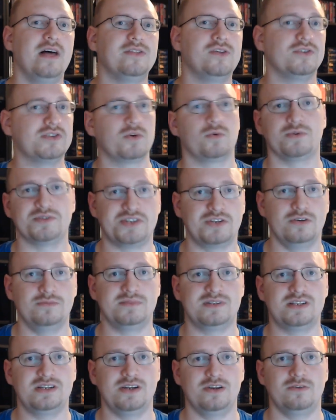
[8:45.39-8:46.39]
those will resume
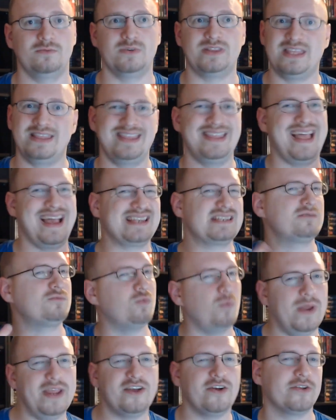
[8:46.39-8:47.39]
soon. Within the next
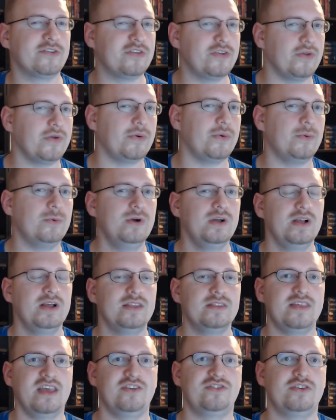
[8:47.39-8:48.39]
week or two,
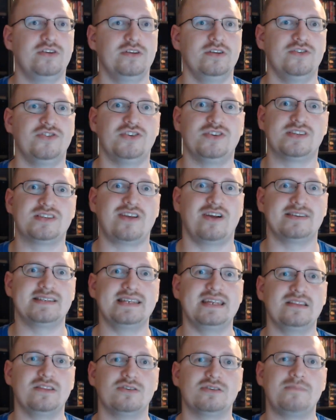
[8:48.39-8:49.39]
you should start
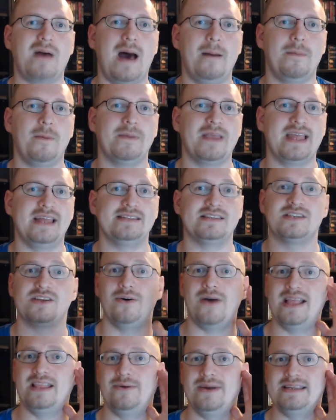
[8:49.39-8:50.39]
seeing those pop up again.
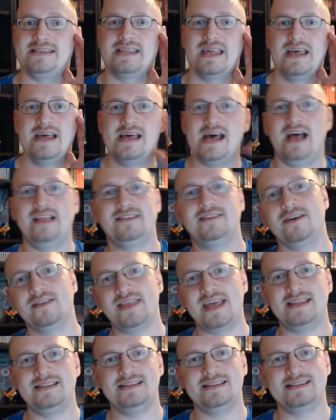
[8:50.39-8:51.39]
So anyways, until
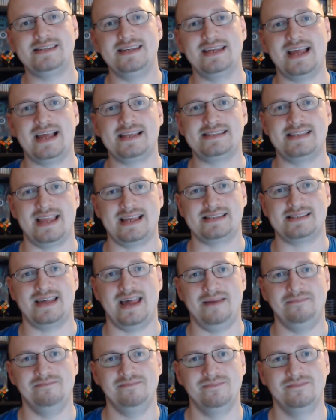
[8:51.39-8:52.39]
then, see you guys next
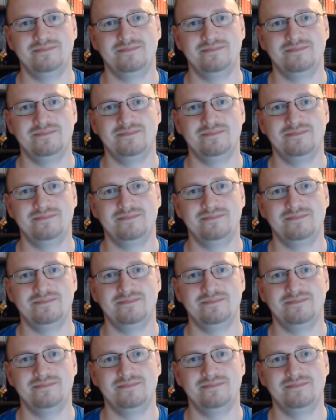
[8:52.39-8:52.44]
time.